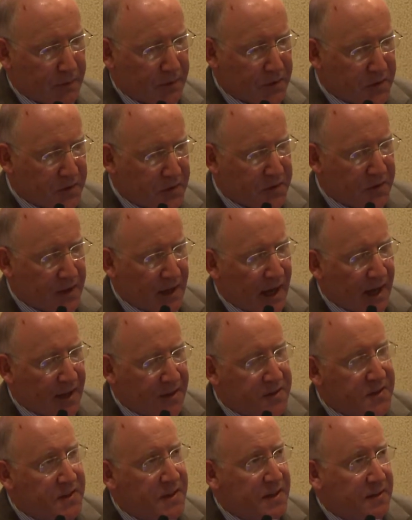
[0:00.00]
This is the
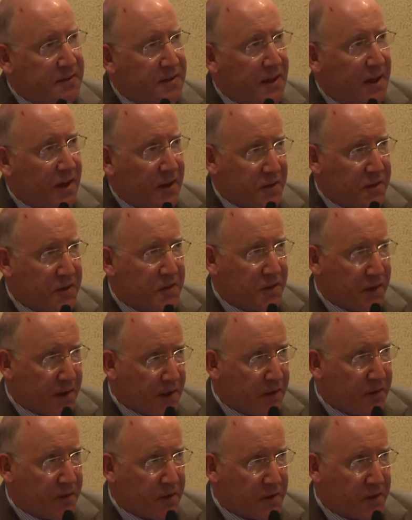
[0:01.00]

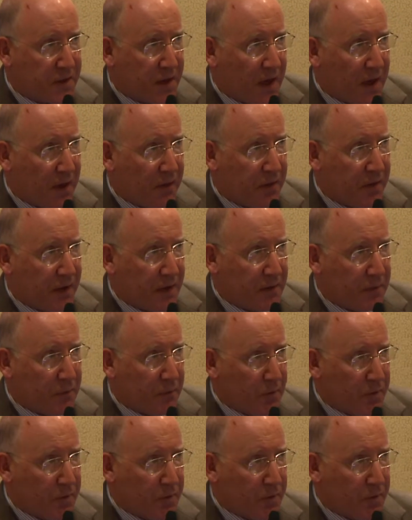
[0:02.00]
ICDSC, the scale that